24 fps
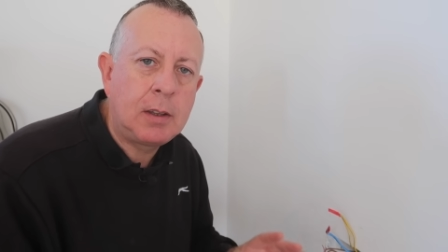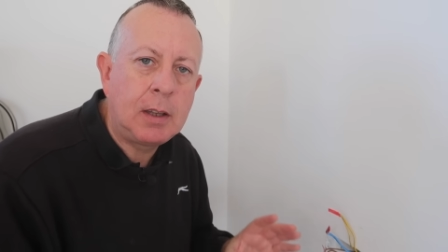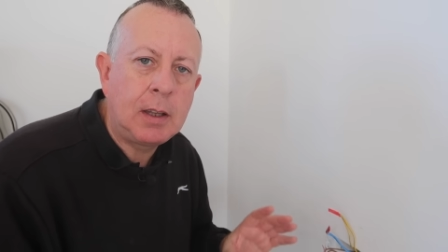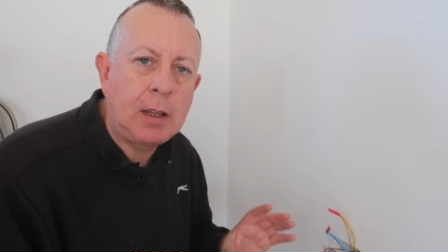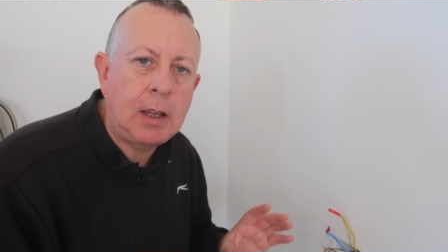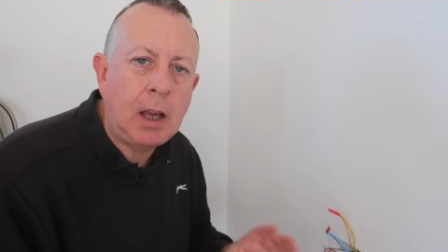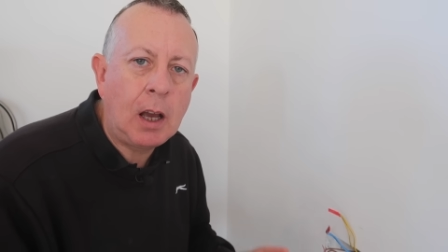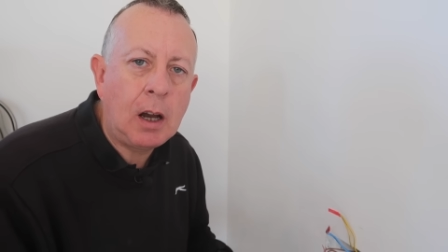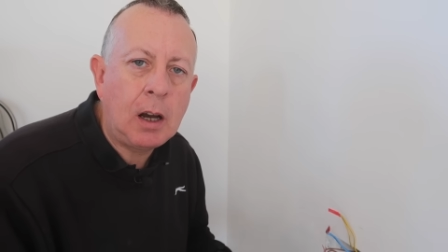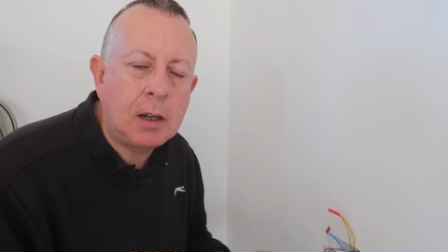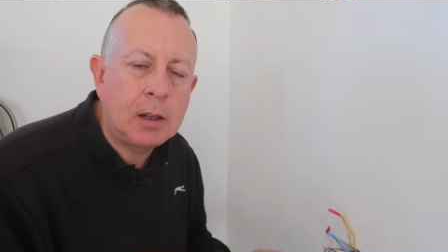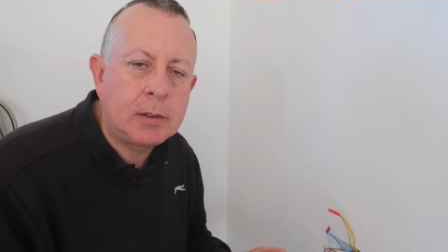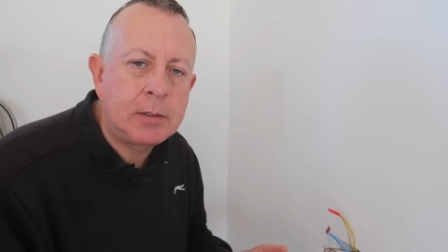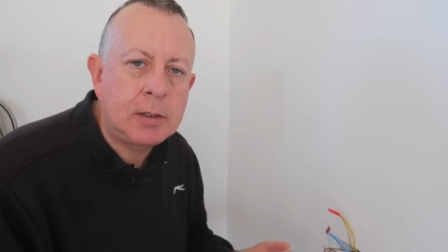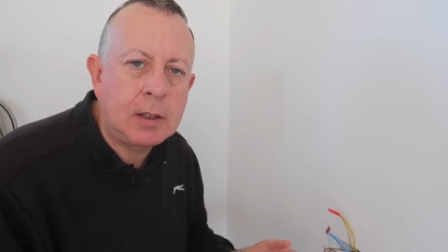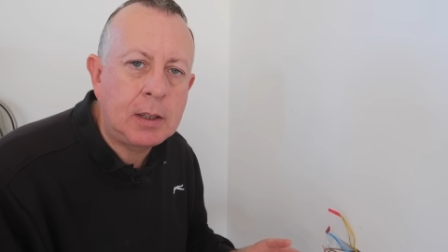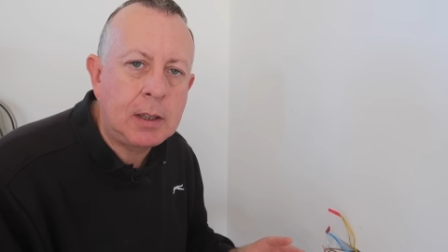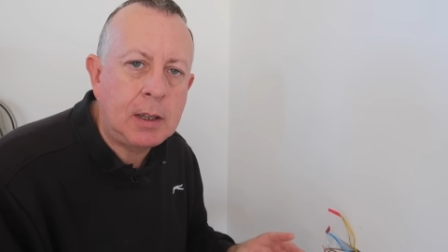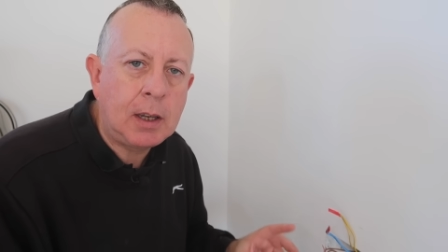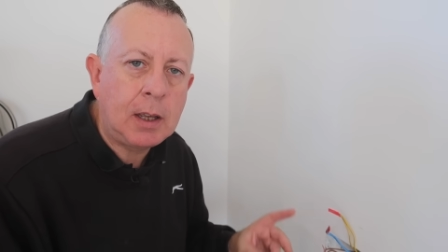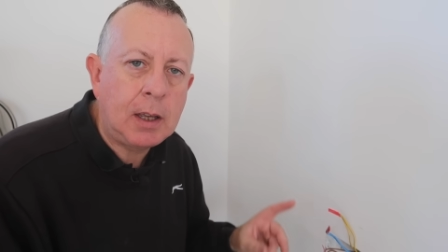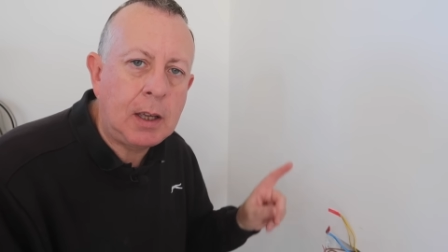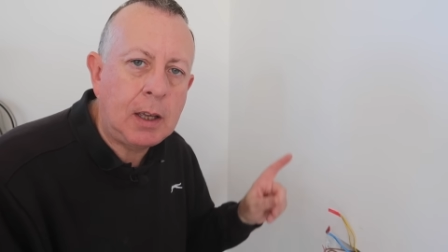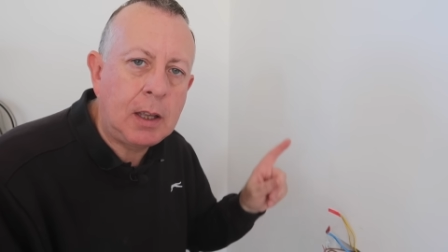that the
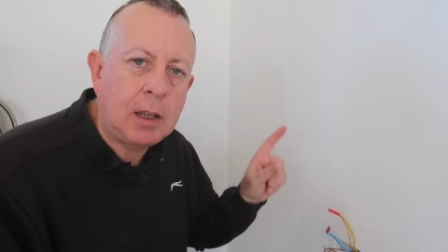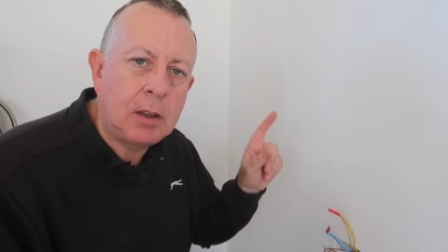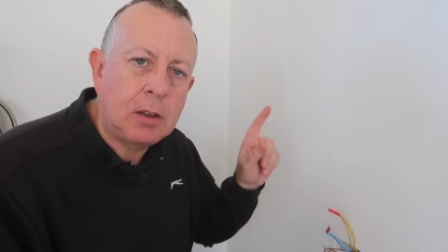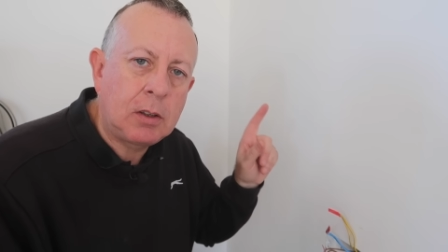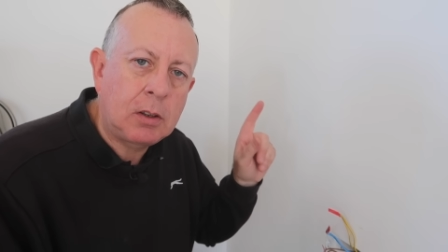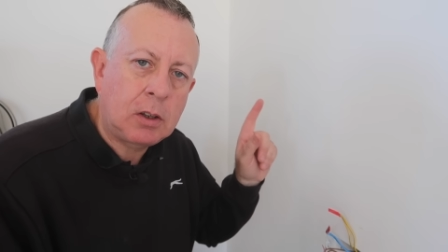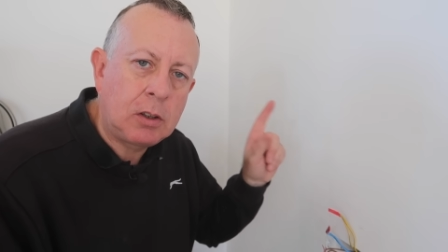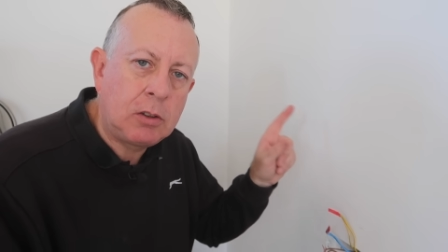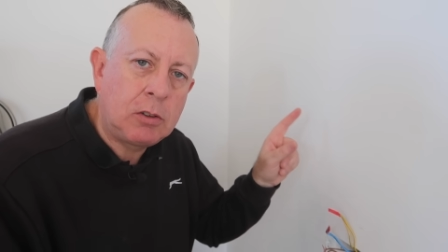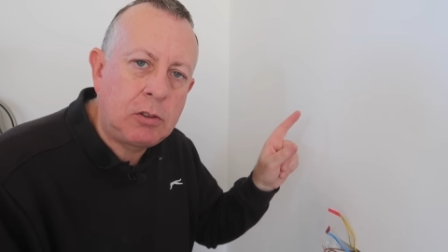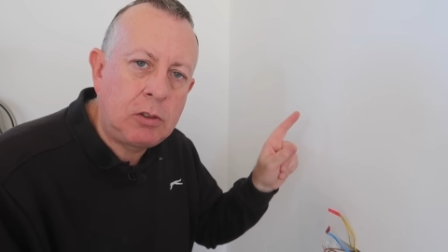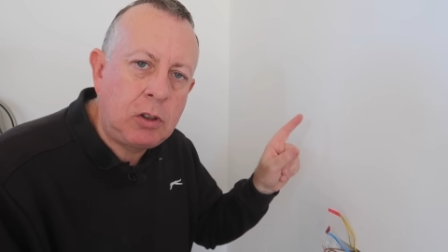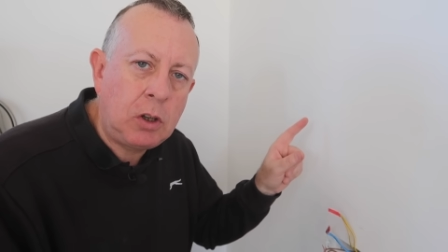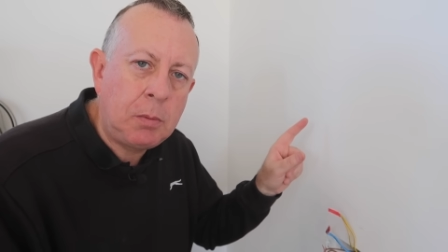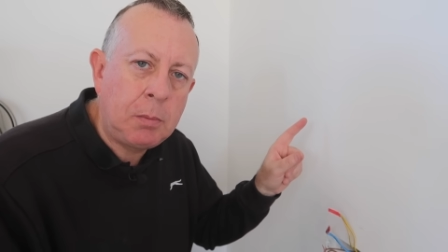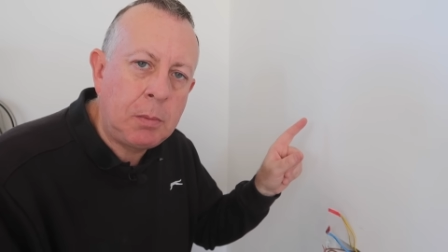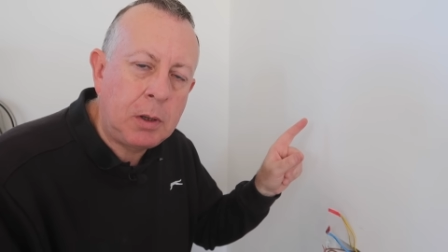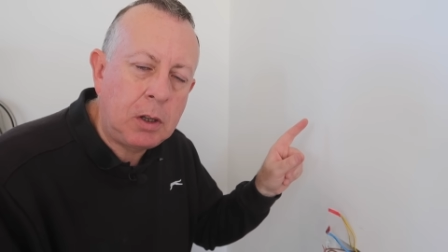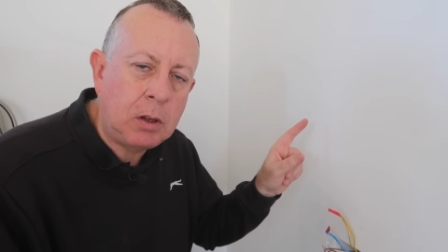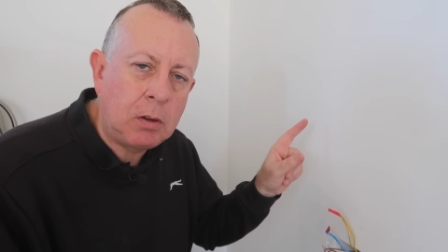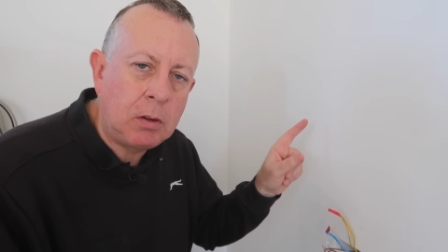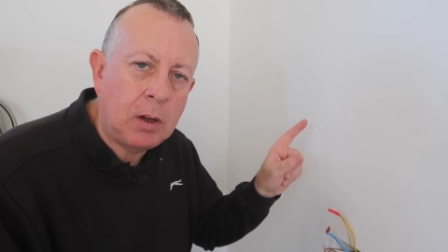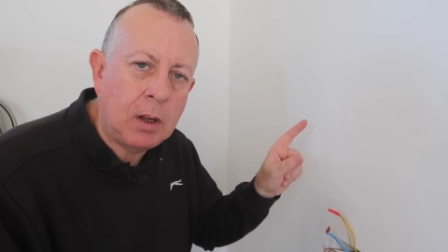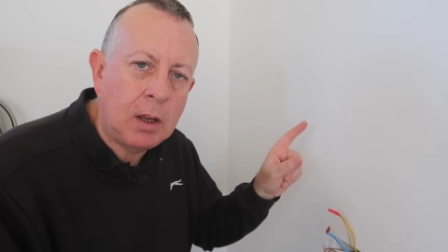RCD in the
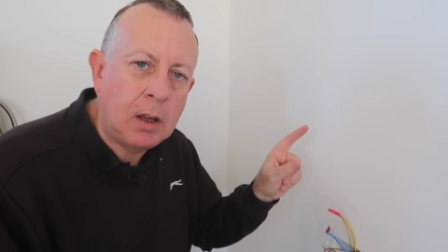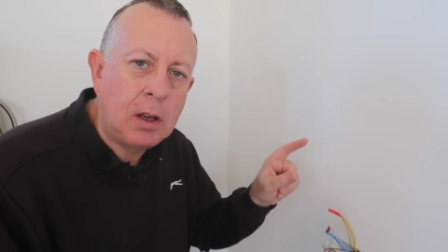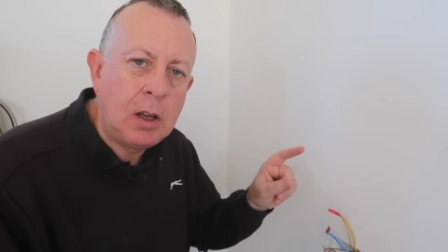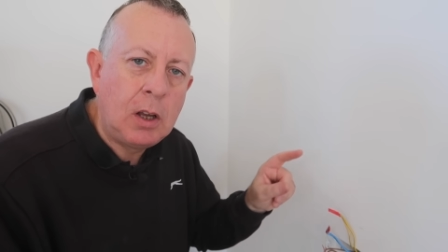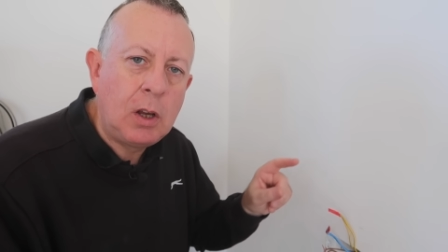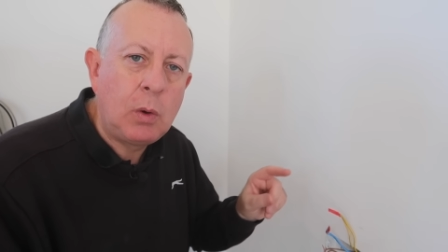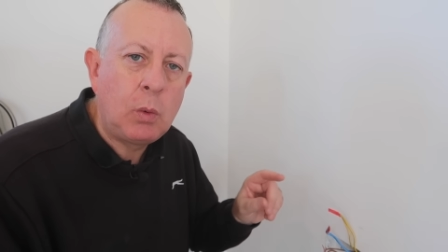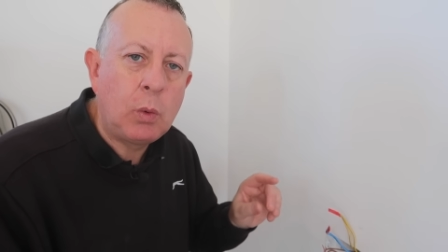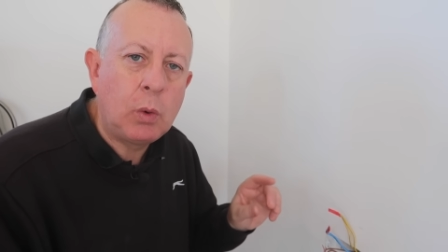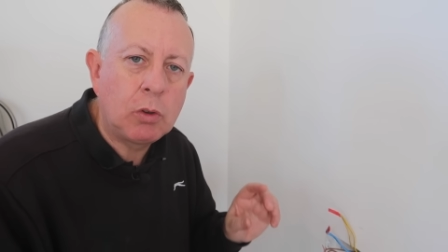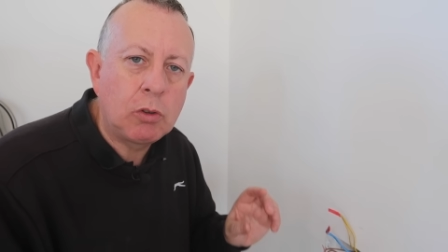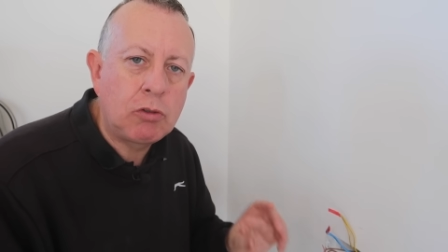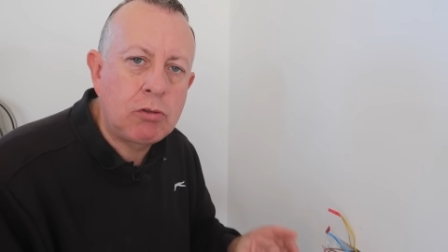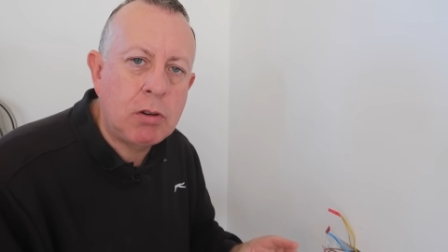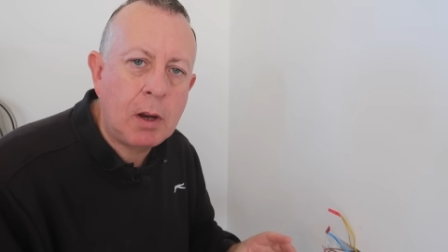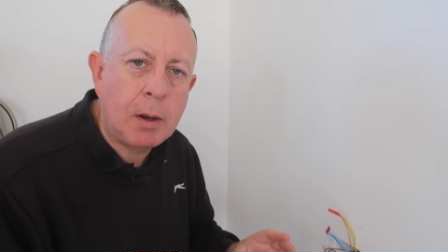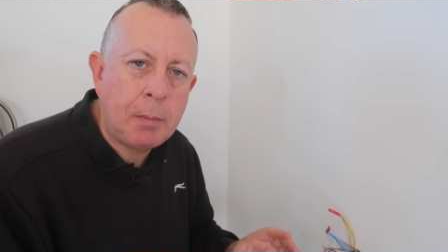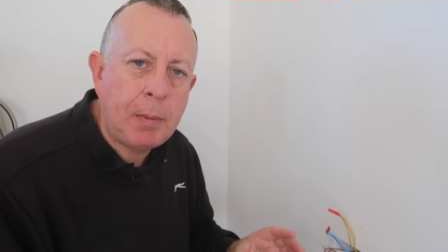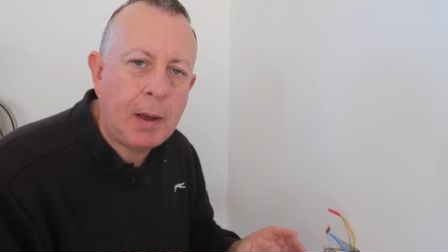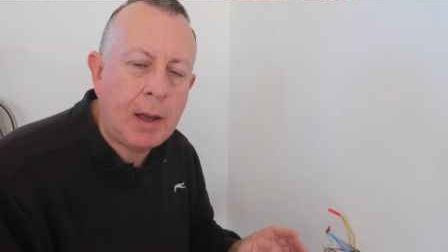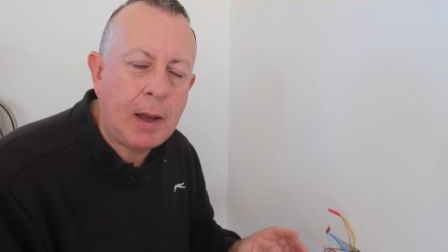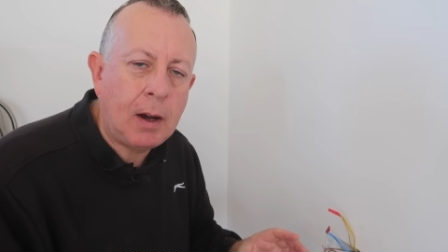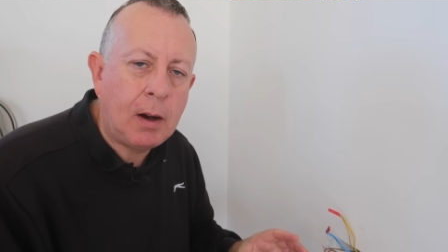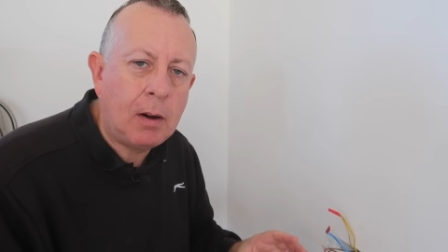consumer unit will
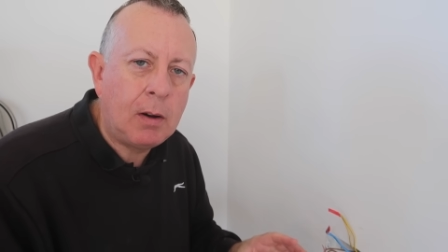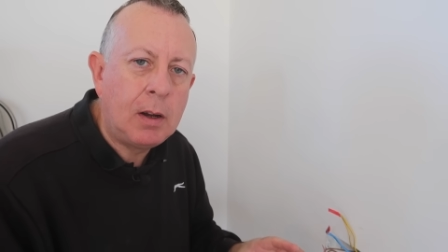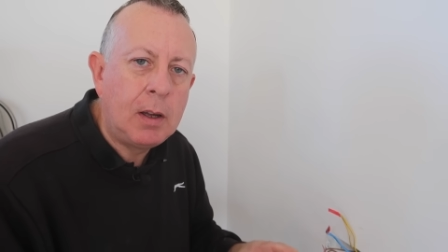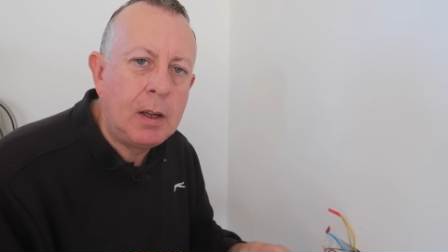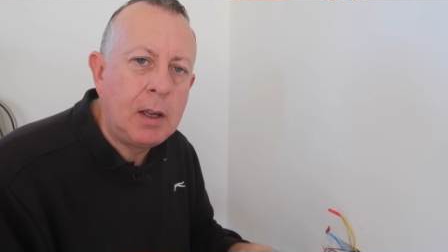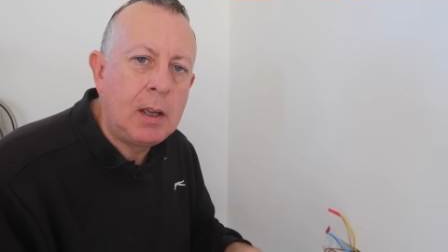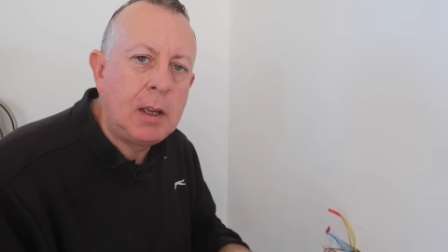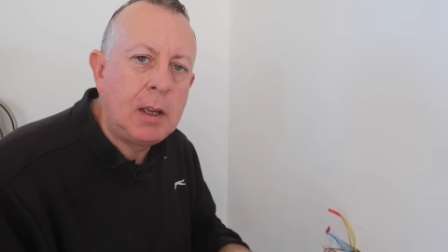trip out,